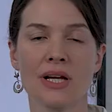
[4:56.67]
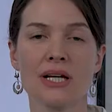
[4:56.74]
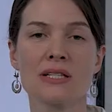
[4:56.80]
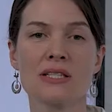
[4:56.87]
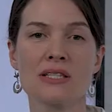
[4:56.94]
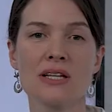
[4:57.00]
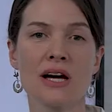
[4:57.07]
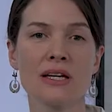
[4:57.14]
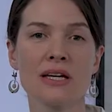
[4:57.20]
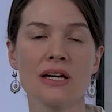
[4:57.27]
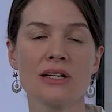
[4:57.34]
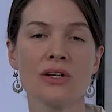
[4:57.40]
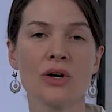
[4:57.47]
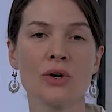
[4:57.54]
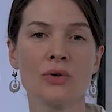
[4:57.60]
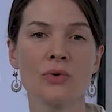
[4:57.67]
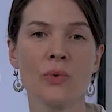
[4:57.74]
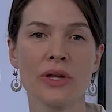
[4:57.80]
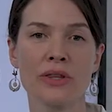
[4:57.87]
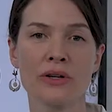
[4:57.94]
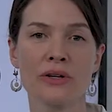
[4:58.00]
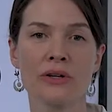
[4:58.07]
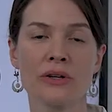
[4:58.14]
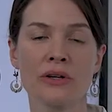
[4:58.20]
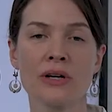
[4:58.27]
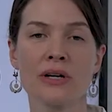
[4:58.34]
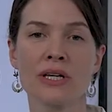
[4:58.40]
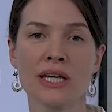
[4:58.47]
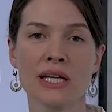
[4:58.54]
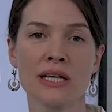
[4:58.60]
It's not yet known whether
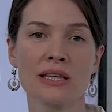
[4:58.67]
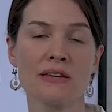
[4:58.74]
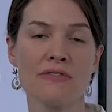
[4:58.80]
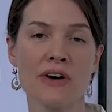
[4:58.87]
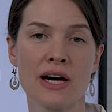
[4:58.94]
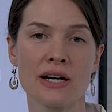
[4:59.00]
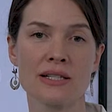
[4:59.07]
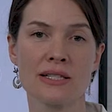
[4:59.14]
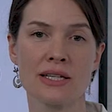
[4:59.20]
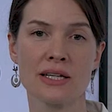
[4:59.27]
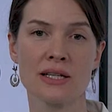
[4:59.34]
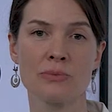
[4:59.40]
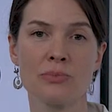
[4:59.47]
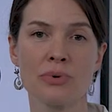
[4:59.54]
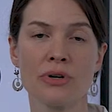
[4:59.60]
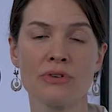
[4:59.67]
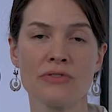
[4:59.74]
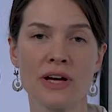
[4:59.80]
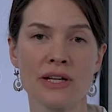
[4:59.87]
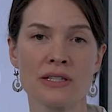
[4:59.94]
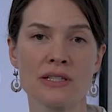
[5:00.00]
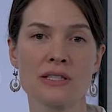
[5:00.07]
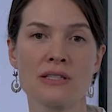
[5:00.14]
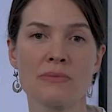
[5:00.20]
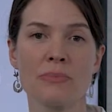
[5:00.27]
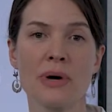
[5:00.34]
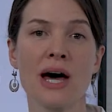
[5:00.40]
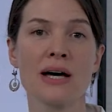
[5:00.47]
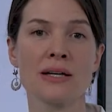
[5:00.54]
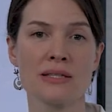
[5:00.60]
getting the vaccine prevents
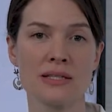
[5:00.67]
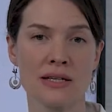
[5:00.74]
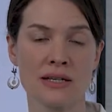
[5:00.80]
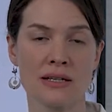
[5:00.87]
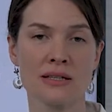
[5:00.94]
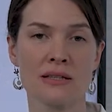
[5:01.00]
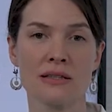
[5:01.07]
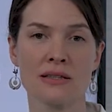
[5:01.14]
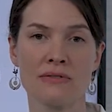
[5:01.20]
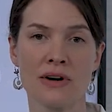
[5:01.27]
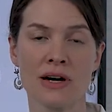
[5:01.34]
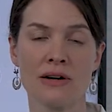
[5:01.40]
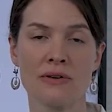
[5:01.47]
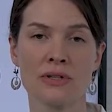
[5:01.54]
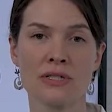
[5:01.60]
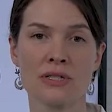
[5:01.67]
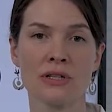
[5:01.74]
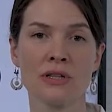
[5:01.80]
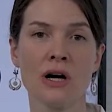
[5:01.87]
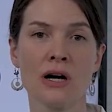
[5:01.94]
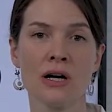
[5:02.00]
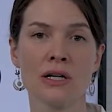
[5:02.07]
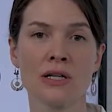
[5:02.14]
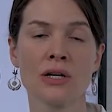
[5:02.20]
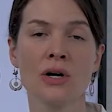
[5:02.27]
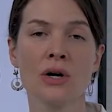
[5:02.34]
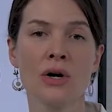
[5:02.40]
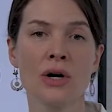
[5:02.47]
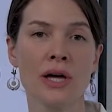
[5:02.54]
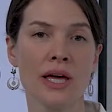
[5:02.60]
passing the virus along
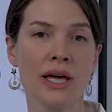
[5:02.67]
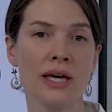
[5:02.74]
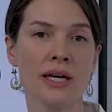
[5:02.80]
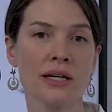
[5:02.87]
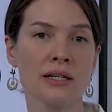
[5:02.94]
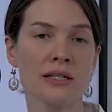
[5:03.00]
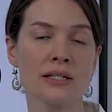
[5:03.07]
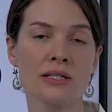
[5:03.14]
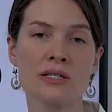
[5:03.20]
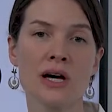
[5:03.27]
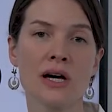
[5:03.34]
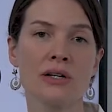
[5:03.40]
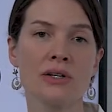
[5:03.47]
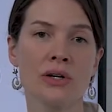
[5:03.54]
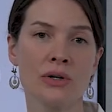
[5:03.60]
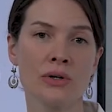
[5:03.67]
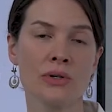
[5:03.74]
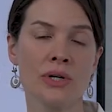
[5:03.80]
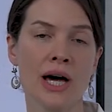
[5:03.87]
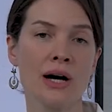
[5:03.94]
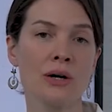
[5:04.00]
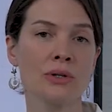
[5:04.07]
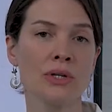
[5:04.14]
and it's not known how